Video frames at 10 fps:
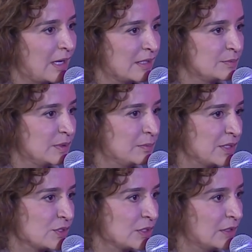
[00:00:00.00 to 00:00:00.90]
has been
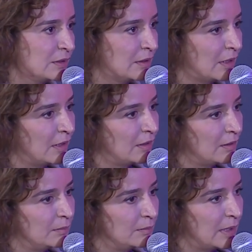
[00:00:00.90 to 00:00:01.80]
mentioned
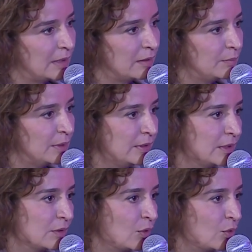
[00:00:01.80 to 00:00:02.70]
in the
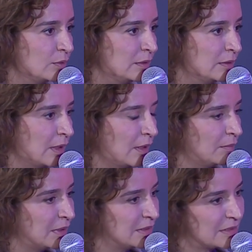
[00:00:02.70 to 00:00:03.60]
building code,
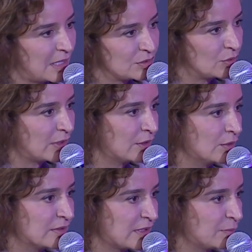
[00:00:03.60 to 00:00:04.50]
in
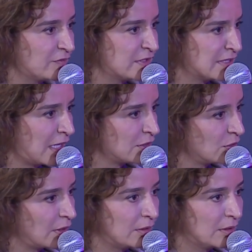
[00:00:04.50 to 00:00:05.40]
some of the SASO
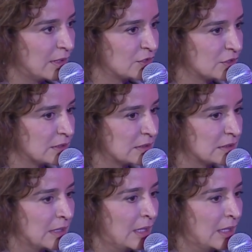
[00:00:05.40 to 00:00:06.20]
regulations.